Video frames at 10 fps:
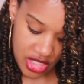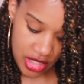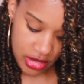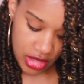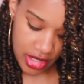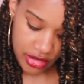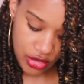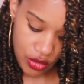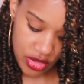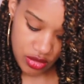not a lot of
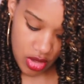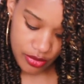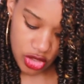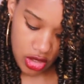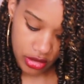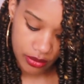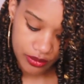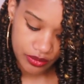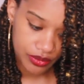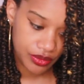noise while I'm talking.
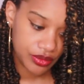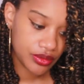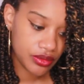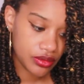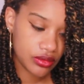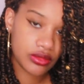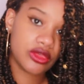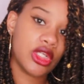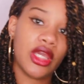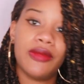
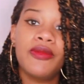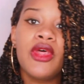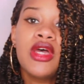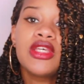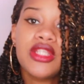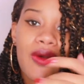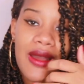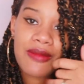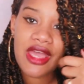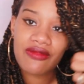Okay. So
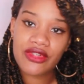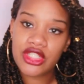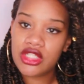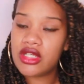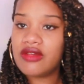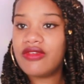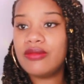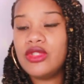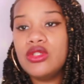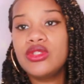I'm not for sure if
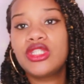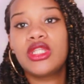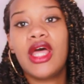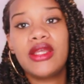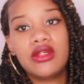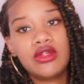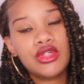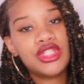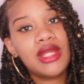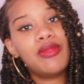I'm used to like the
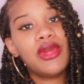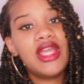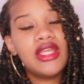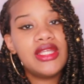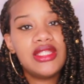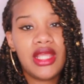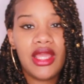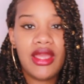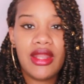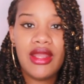crochet braids
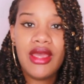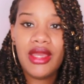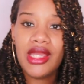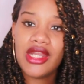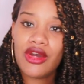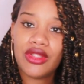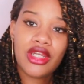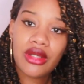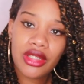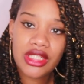and, you know, the
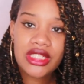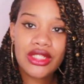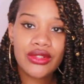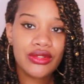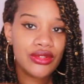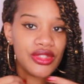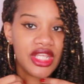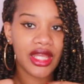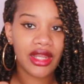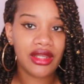curly doos,
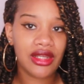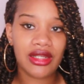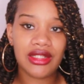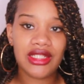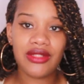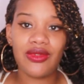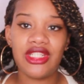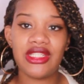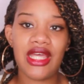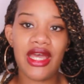that, you know, this one
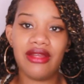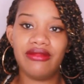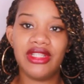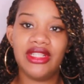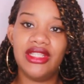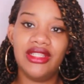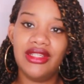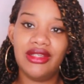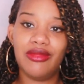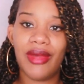is not really
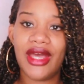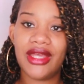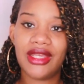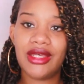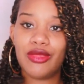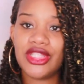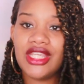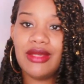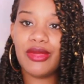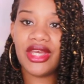my cup of
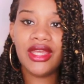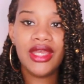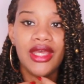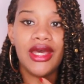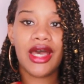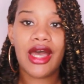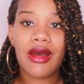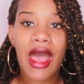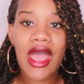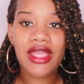tea, but
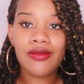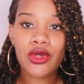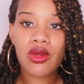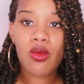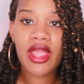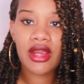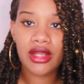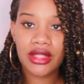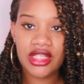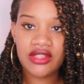I am going to wear
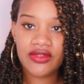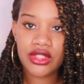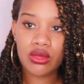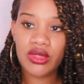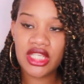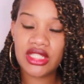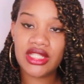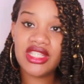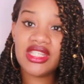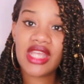it at least for 2 weeks.
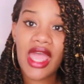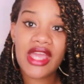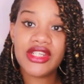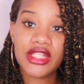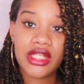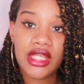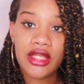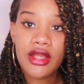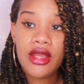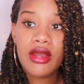This is
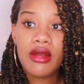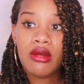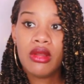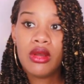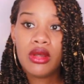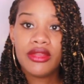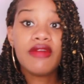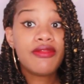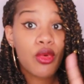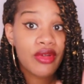actually the
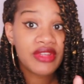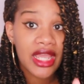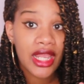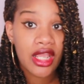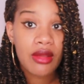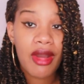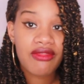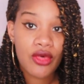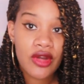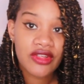4th day, my
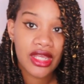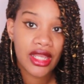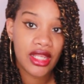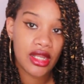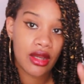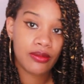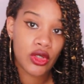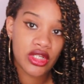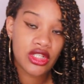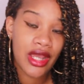4th day, and I'm
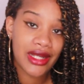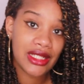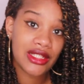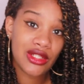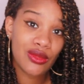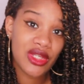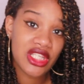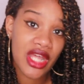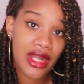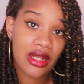going to try to get 2
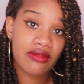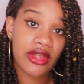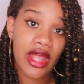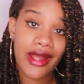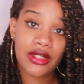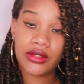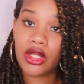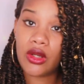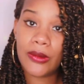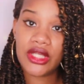weeks out of it. I don't
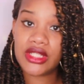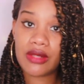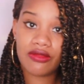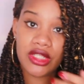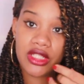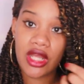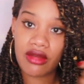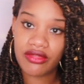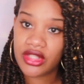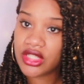know, because I'm really
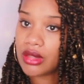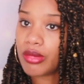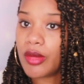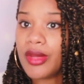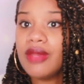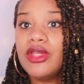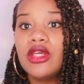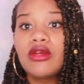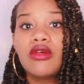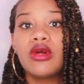not feeling it, but maybe
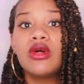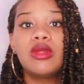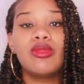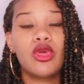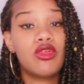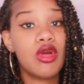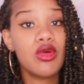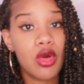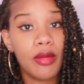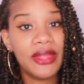it'll grow
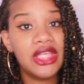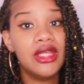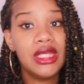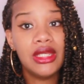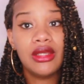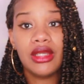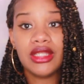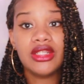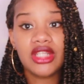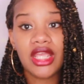on me.
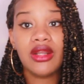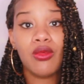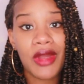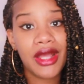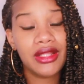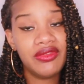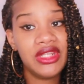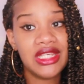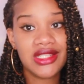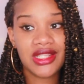It's taking a while if
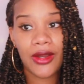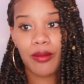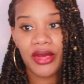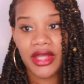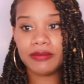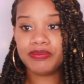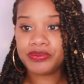it is though, but